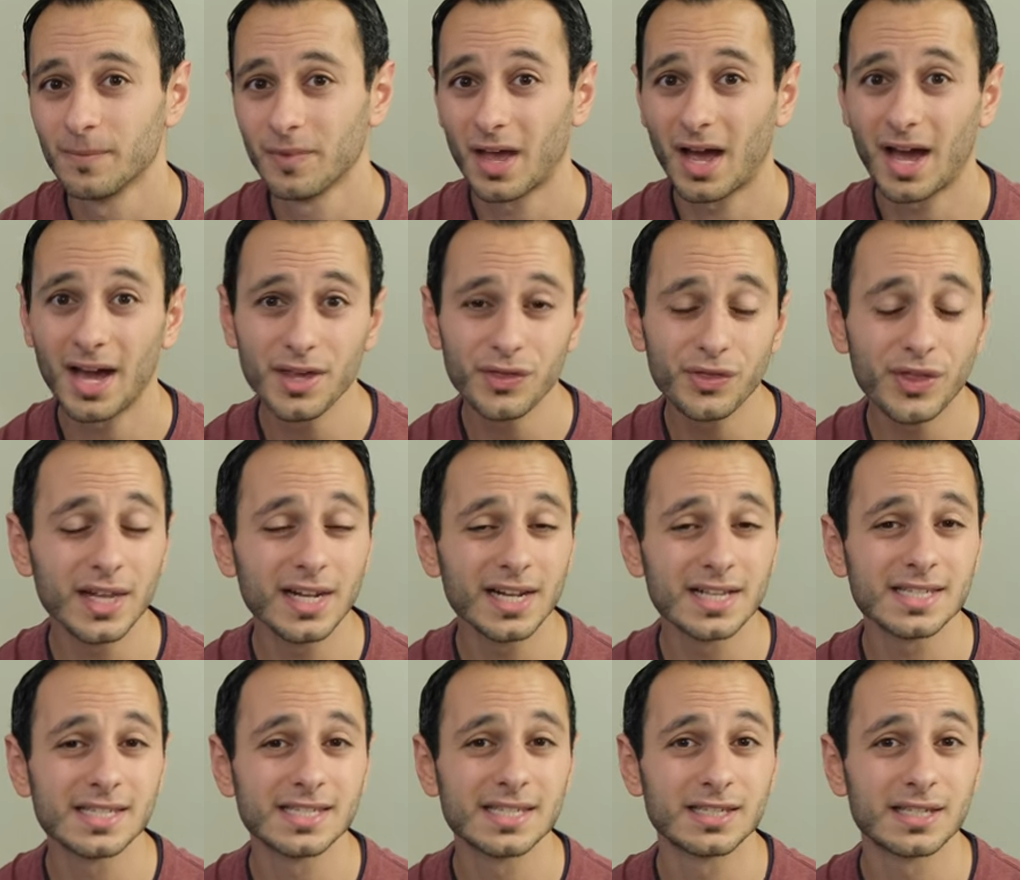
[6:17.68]
I
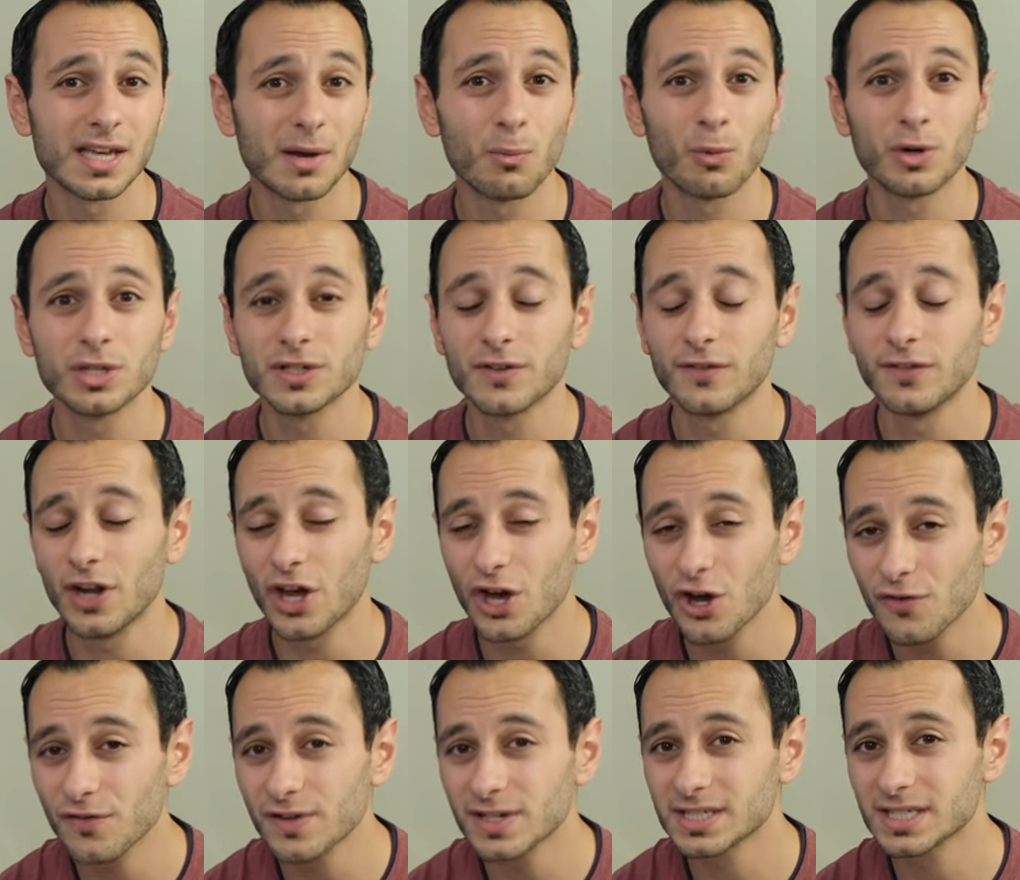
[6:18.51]
think this is somewhat of an
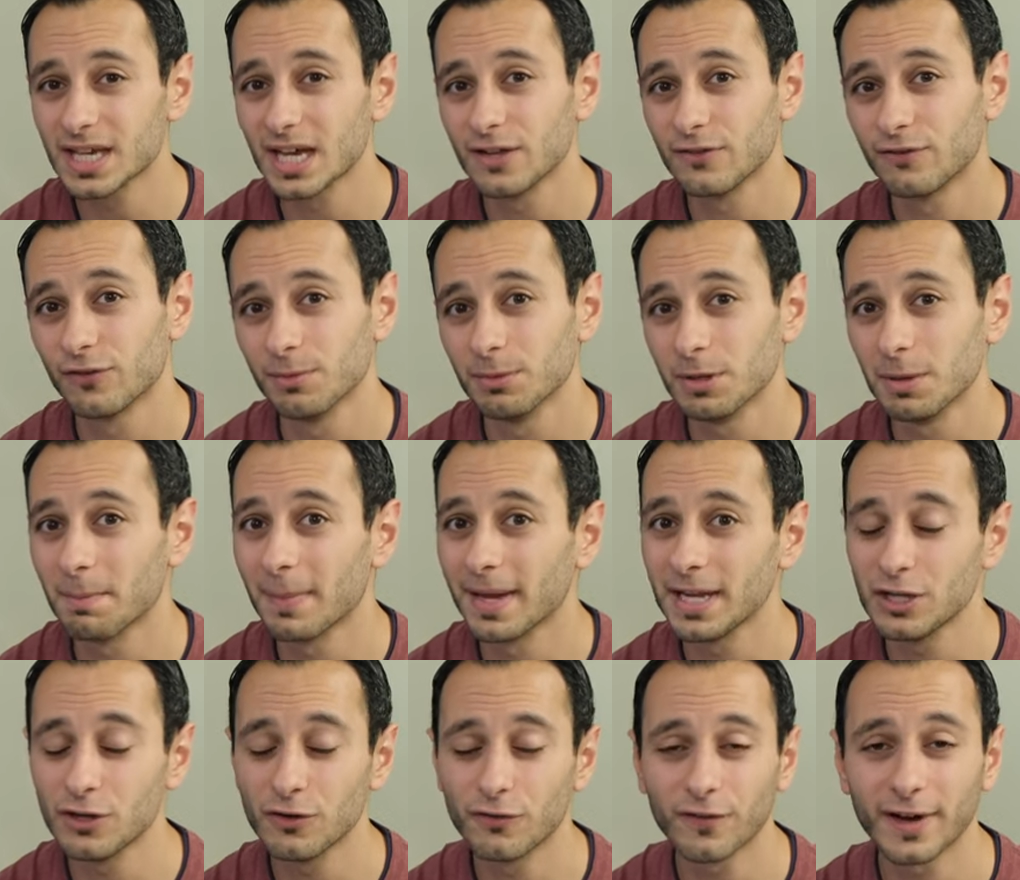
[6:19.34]
oversight from the
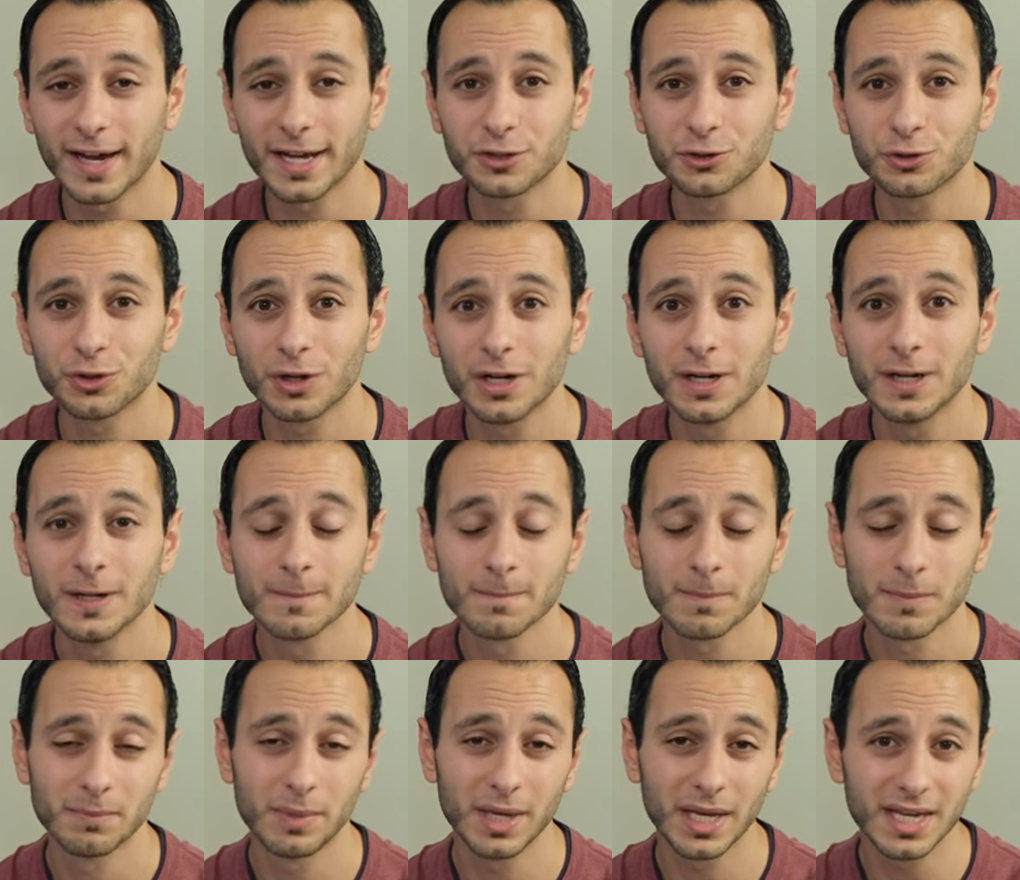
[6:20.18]
manufacturer
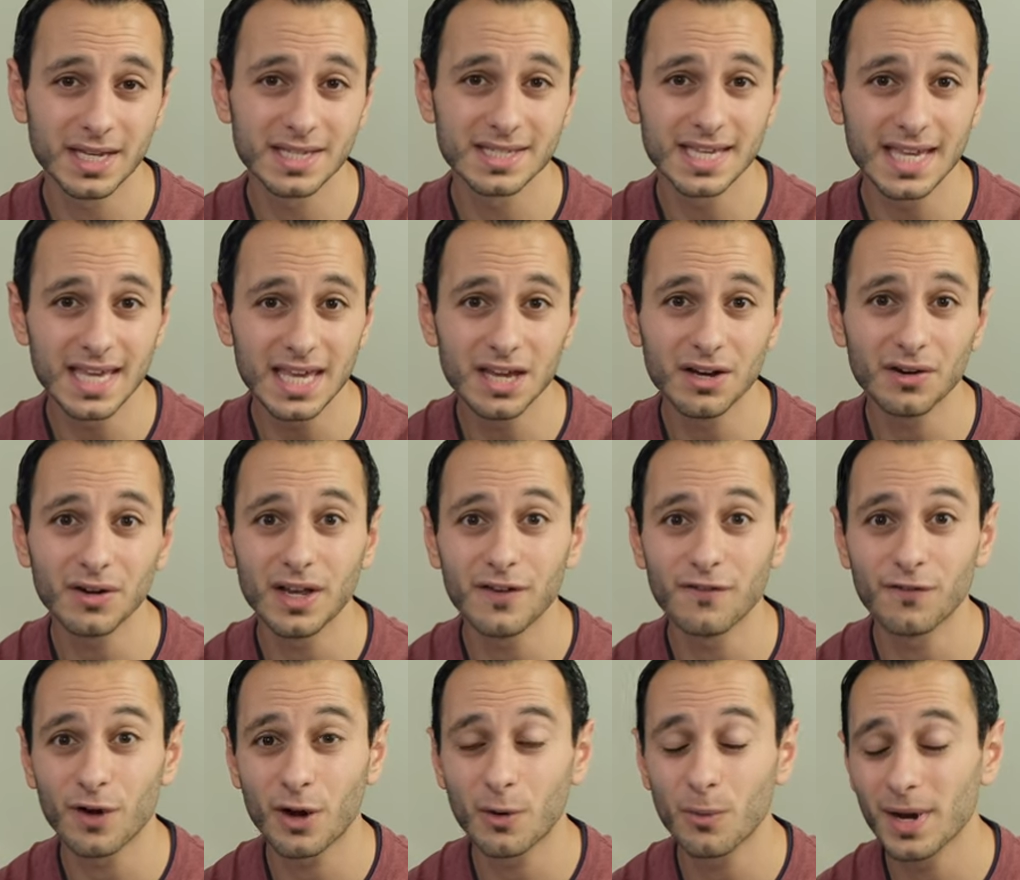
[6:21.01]
because here
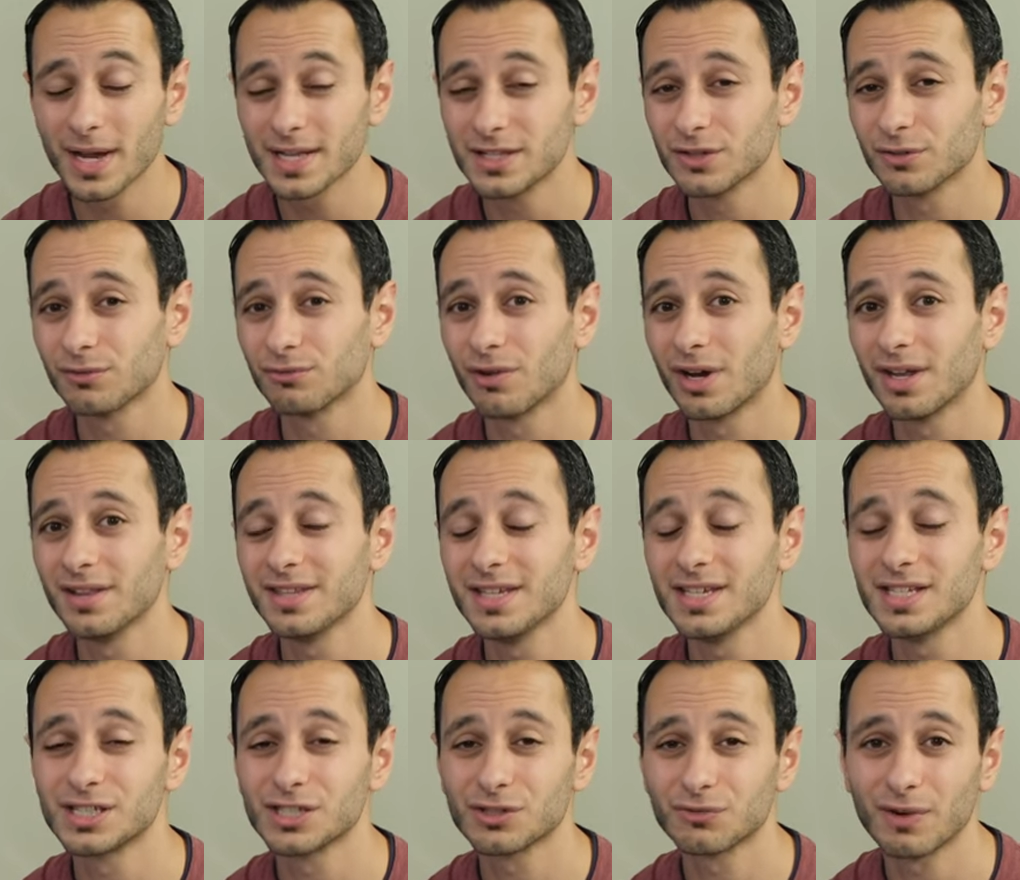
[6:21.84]
if I were to run
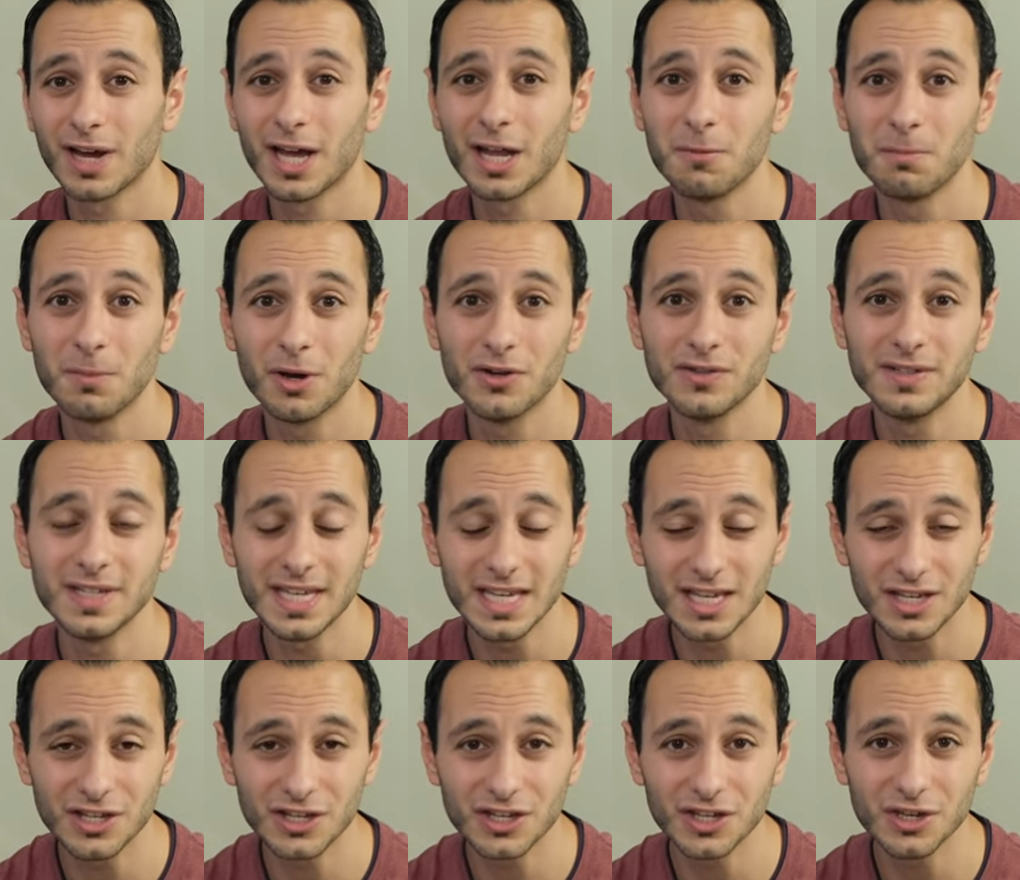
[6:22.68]
the surround mode
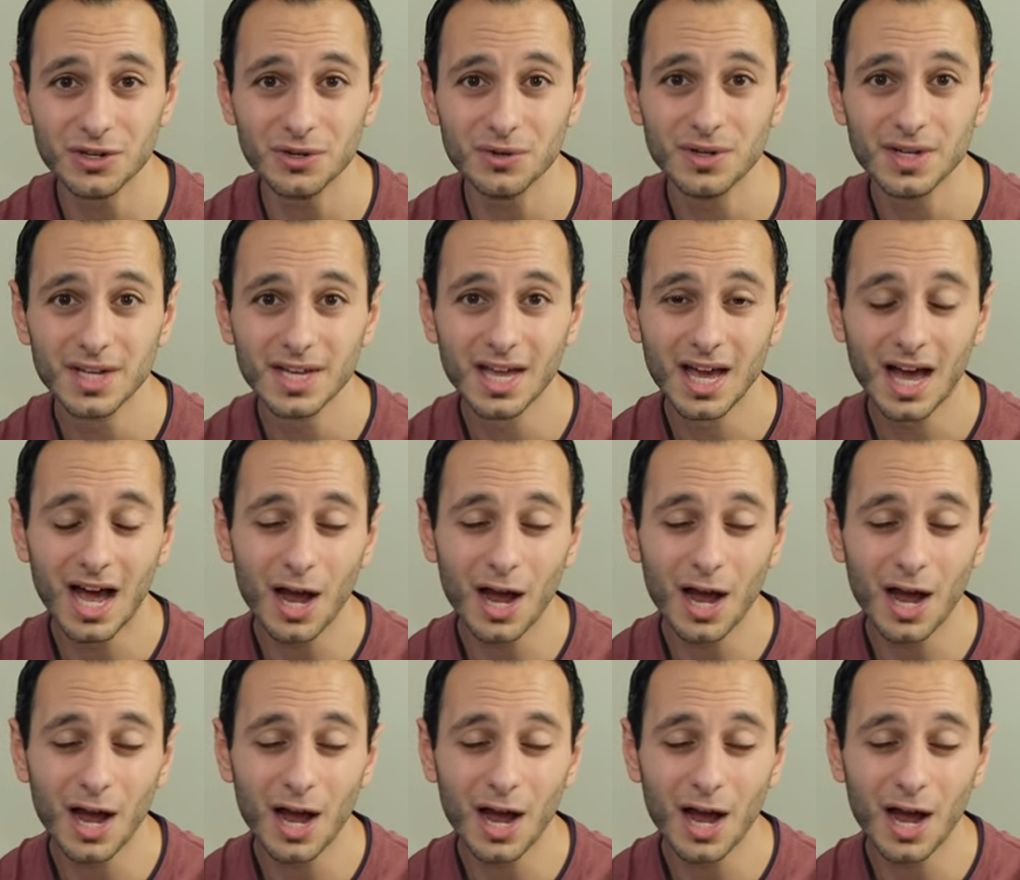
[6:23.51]
EQ,